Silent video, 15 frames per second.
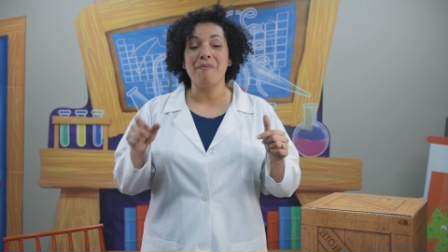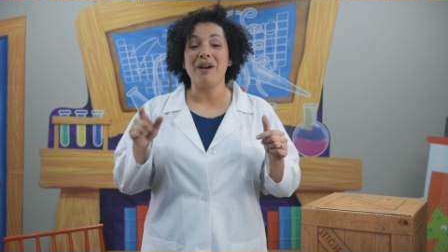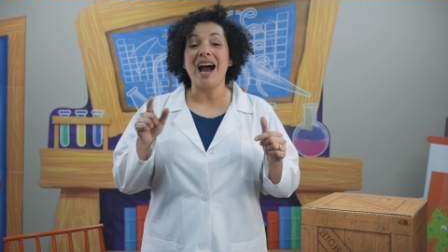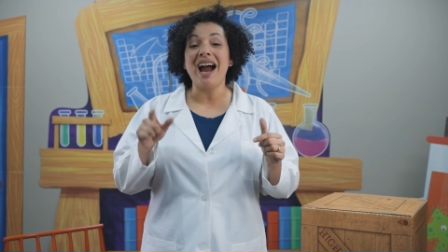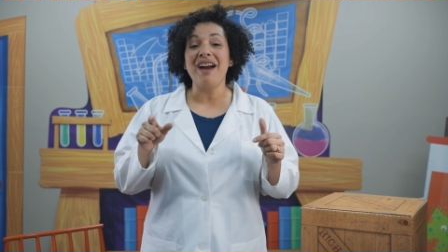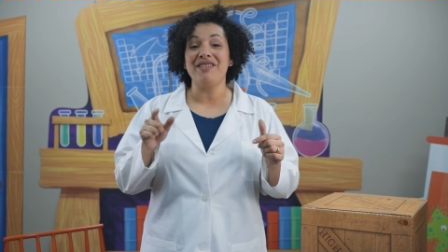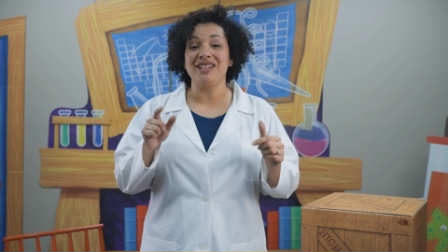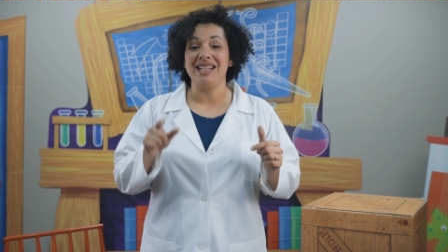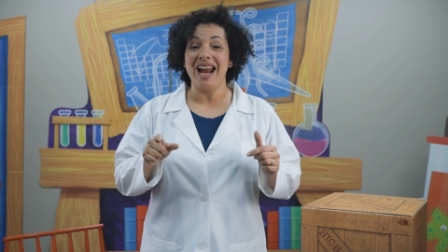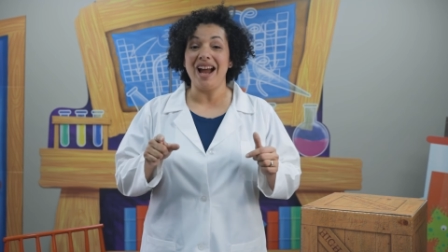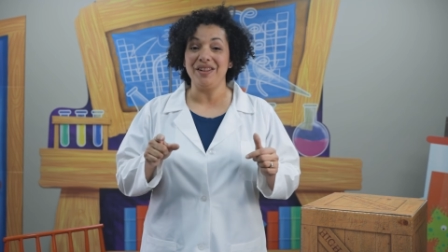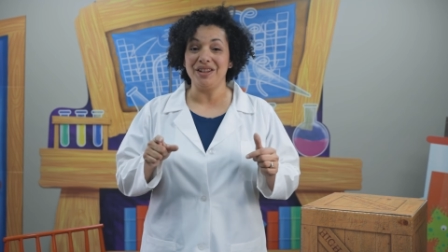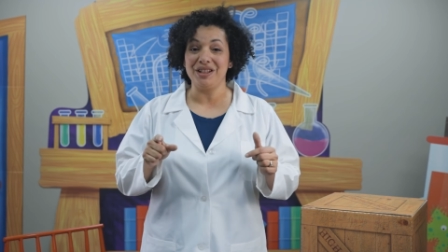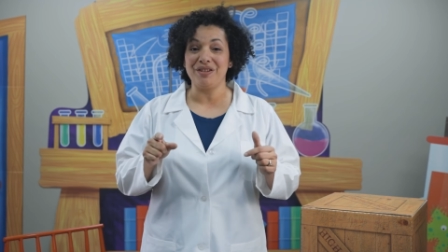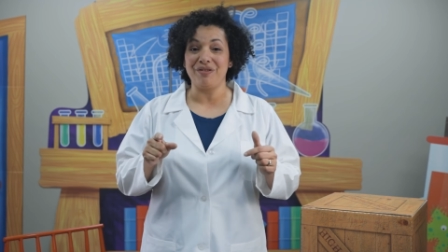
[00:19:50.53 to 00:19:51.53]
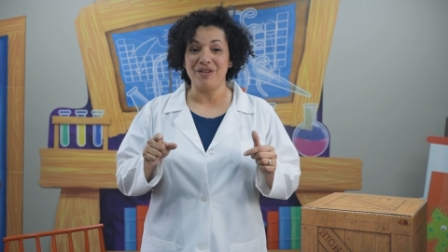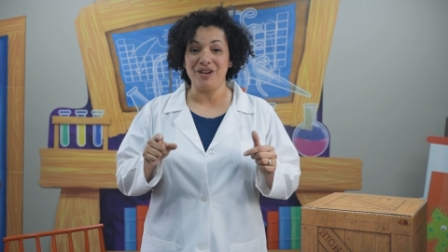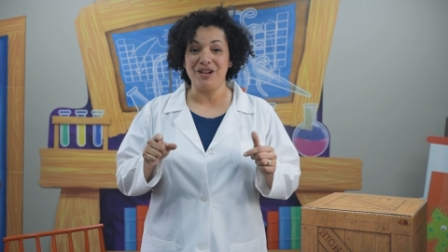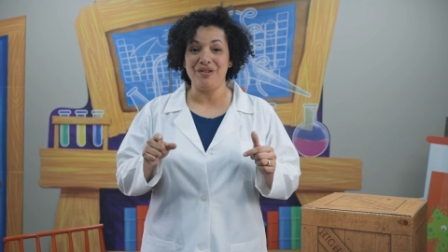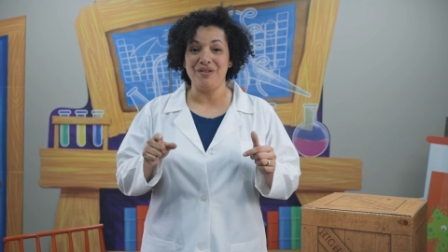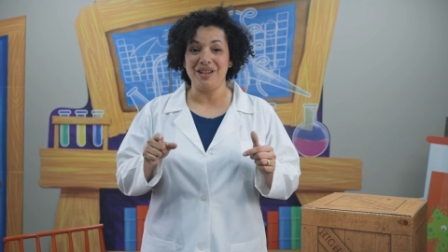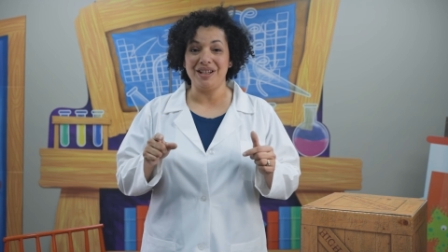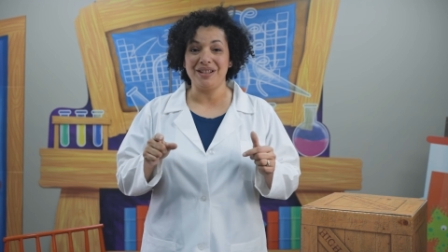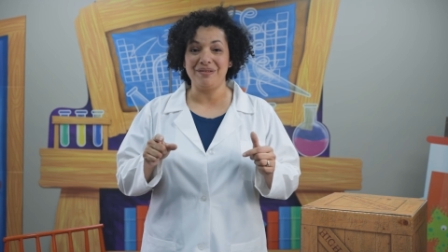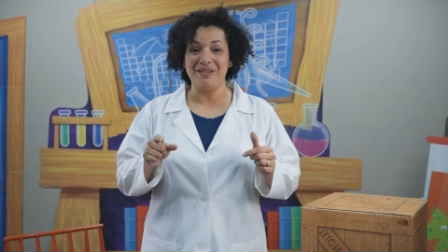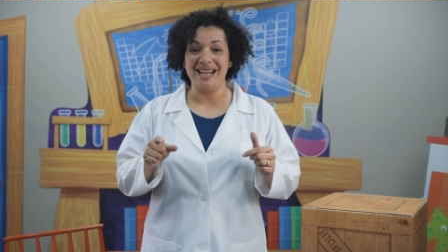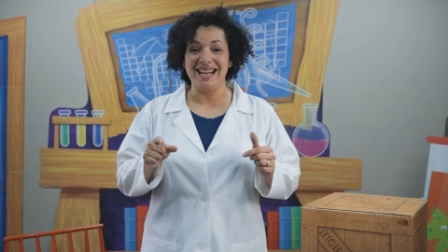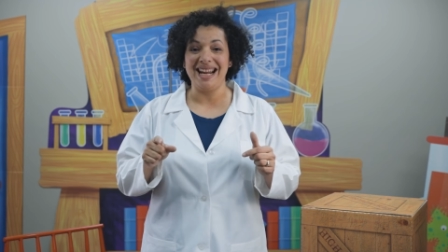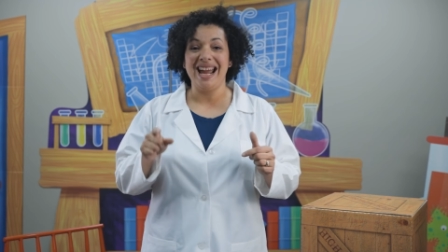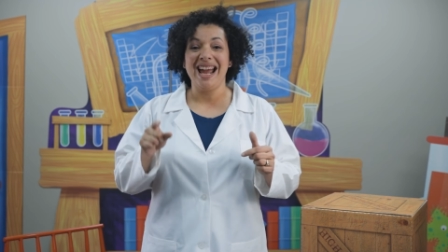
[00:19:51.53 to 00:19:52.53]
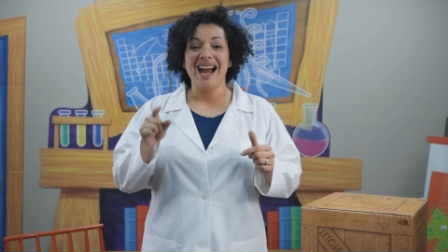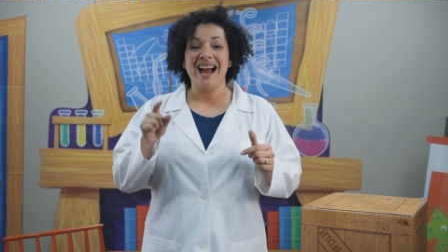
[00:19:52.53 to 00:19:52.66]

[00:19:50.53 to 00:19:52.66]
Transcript: But I have a challenge for you this week.